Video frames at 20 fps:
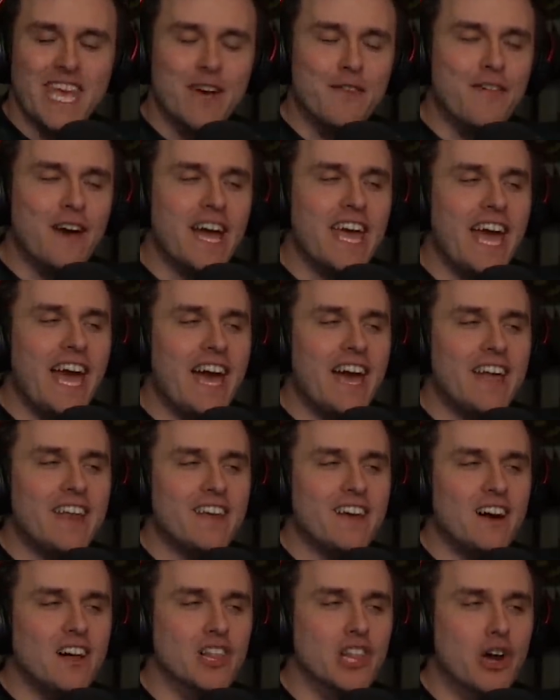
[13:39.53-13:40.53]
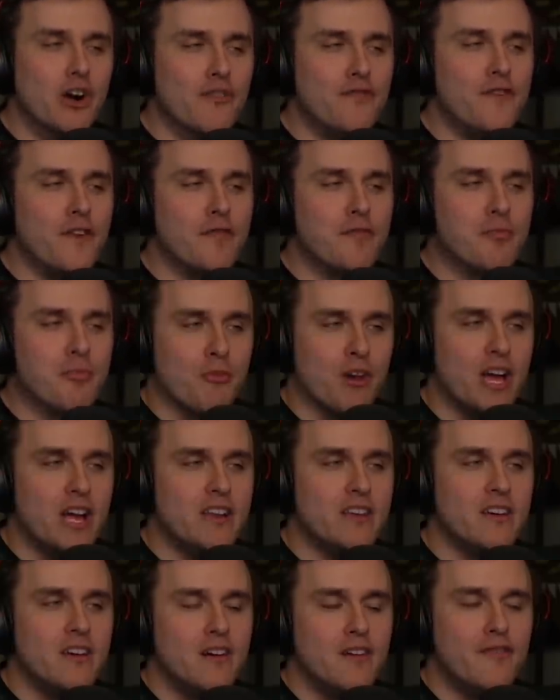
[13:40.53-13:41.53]
if I had a loaf of
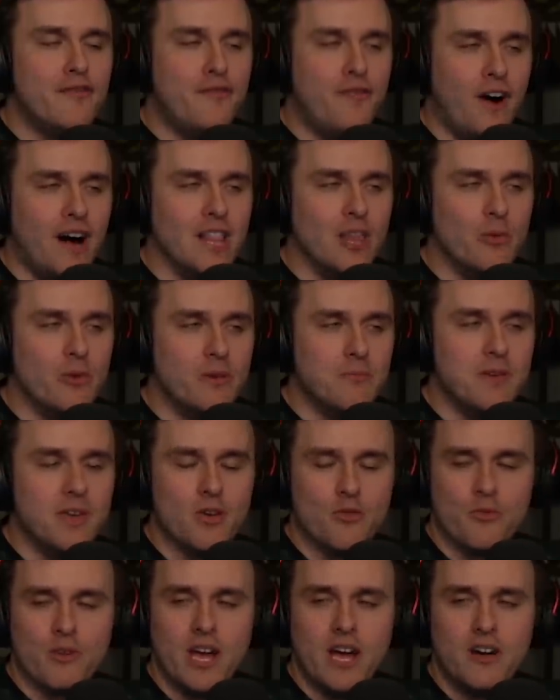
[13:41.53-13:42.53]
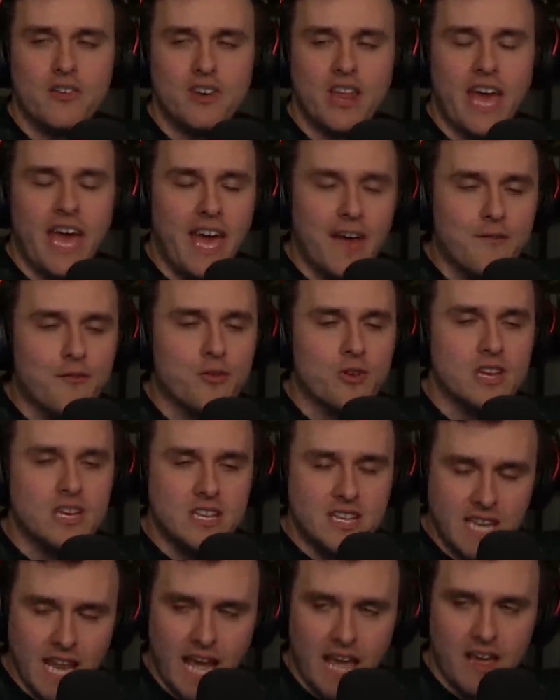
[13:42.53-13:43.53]
bread following me around every
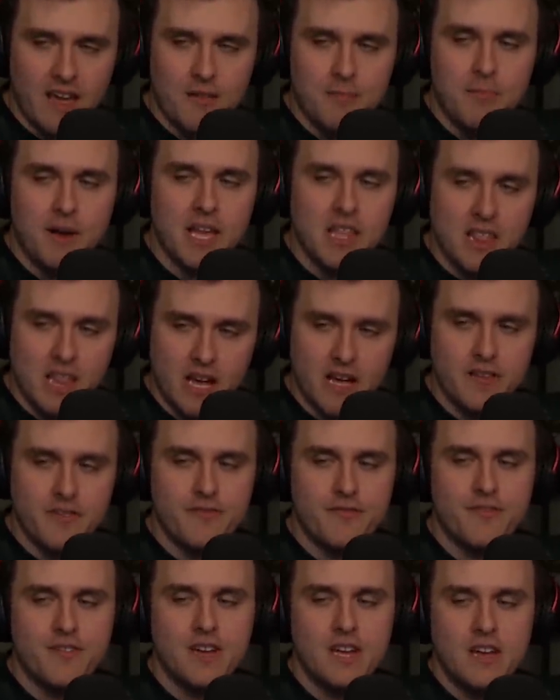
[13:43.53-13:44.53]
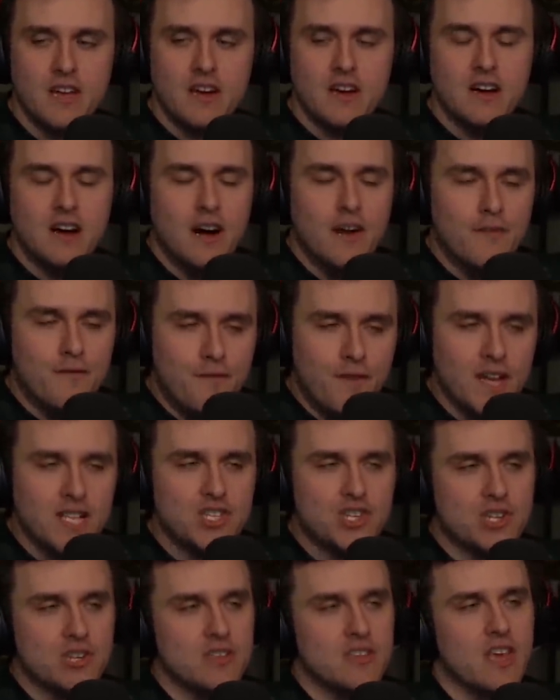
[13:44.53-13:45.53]
day of my life,
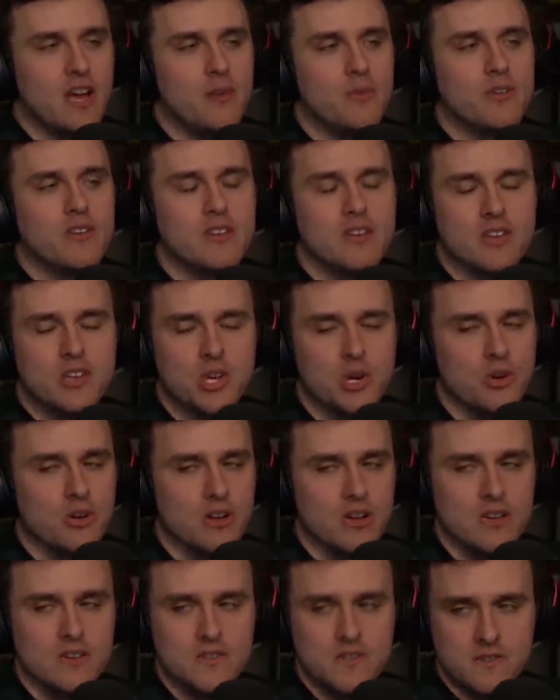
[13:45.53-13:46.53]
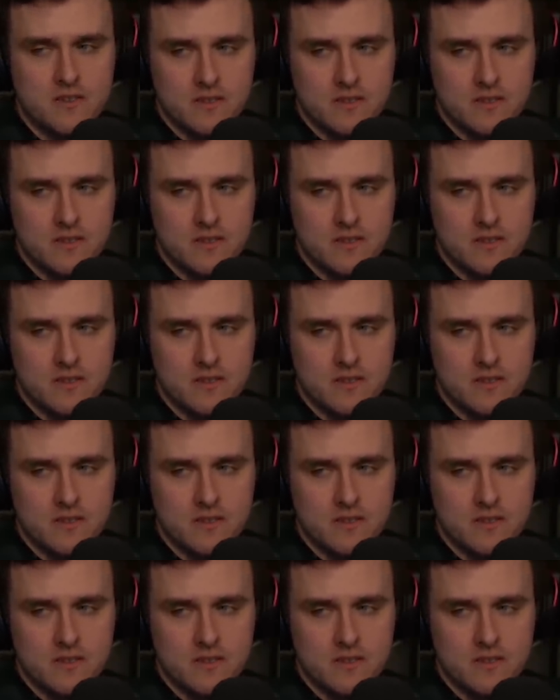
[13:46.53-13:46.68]
eventually I would get curious.